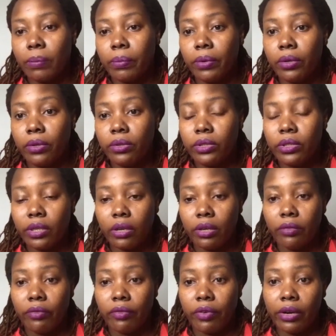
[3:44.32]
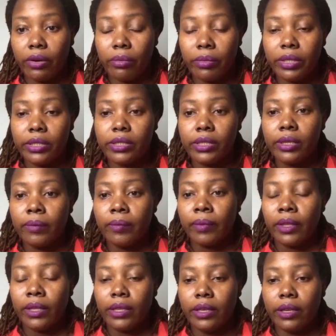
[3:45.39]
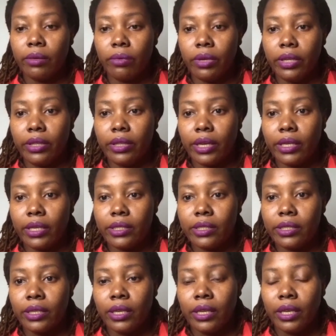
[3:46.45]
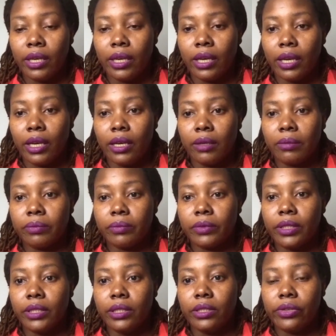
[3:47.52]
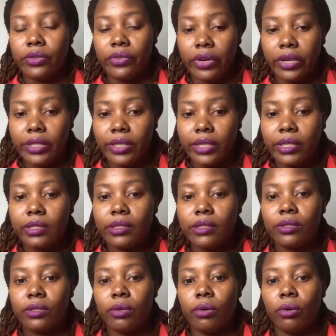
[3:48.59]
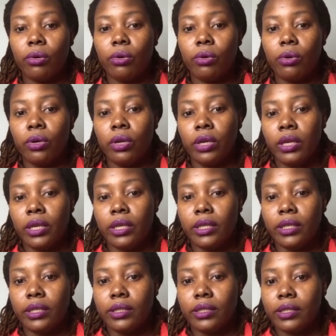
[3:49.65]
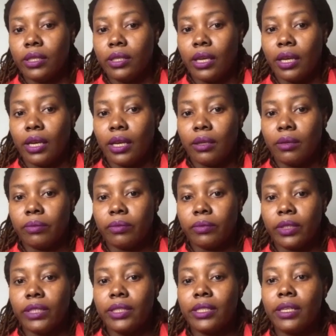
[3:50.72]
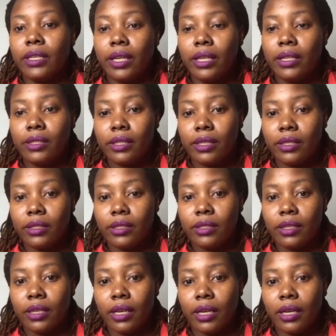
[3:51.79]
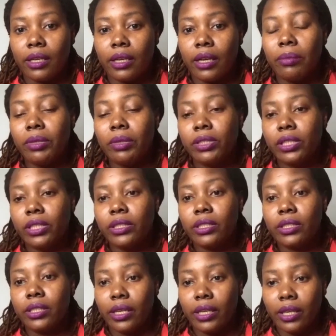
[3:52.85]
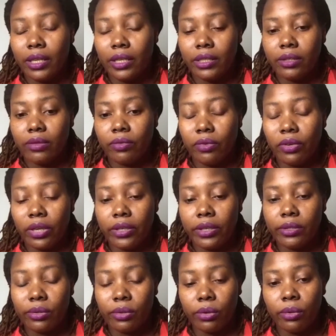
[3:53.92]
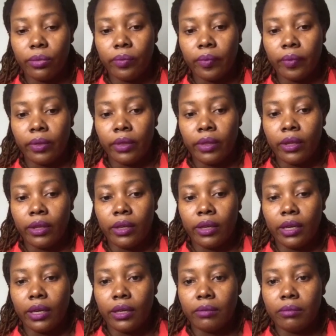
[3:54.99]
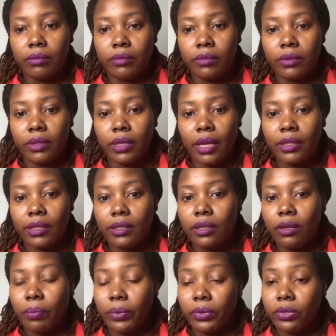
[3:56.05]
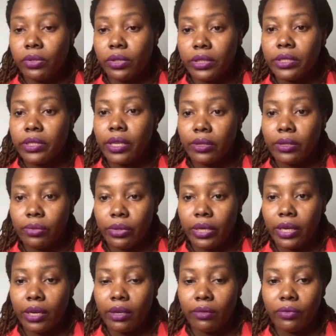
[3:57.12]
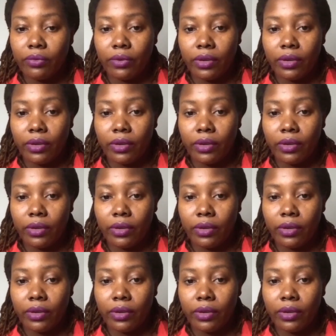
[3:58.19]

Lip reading: pollute our environment in a way that it threatens or it enhances climate change in a negative way. So that's the opportunity that we have.